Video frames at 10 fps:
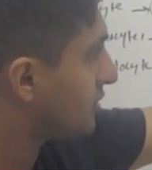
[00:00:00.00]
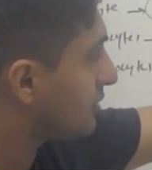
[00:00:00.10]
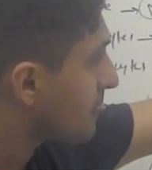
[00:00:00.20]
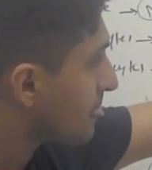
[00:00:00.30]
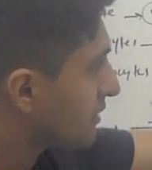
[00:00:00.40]
you know,
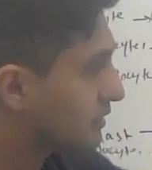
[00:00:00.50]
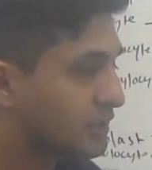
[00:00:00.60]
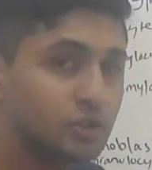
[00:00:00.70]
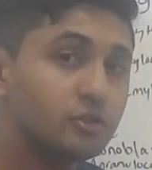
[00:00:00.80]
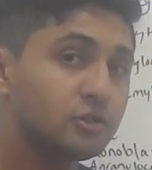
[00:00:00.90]

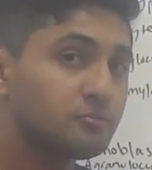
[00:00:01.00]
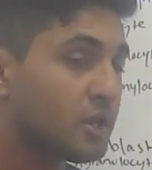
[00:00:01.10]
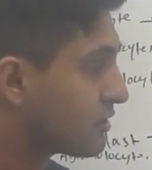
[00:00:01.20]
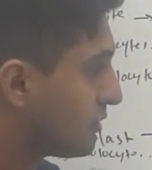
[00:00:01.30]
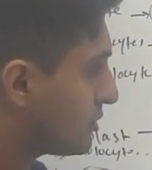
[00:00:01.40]
in a
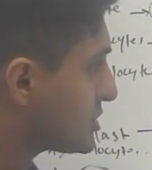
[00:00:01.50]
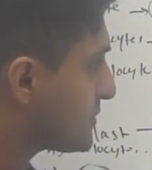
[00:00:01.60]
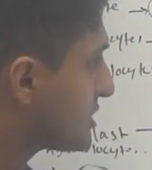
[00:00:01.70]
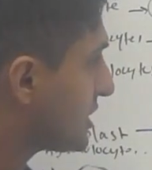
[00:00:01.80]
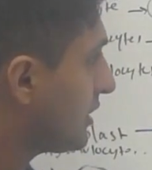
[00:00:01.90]
blood record,
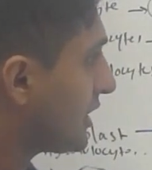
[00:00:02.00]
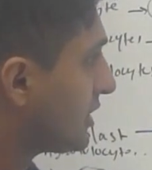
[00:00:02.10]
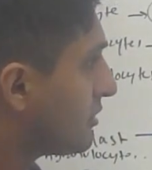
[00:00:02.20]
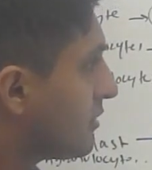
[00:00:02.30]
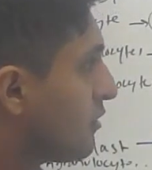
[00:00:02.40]
especially, like,
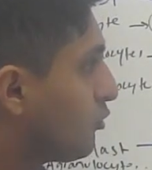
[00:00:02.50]
you know,